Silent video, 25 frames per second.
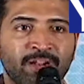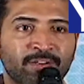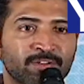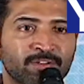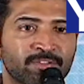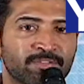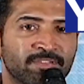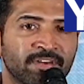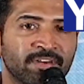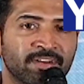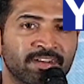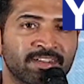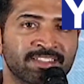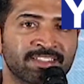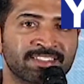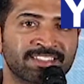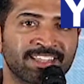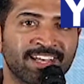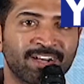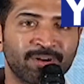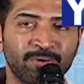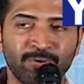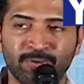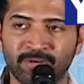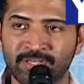part of
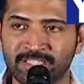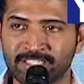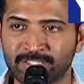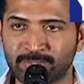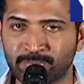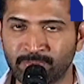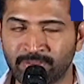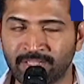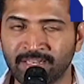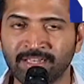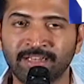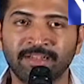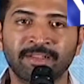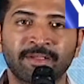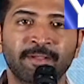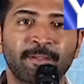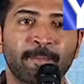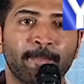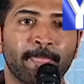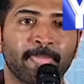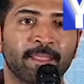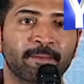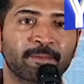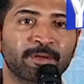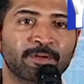Saaho as well,
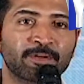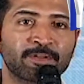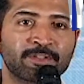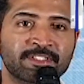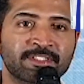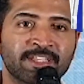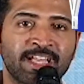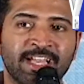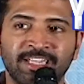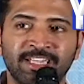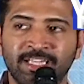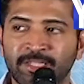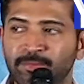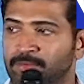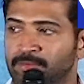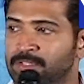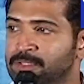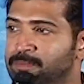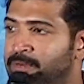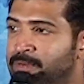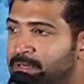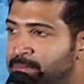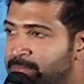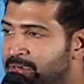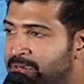because acting with
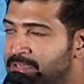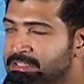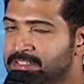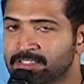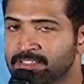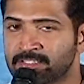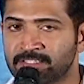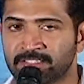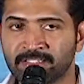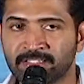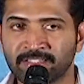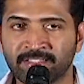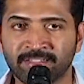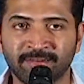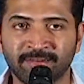Prabhas is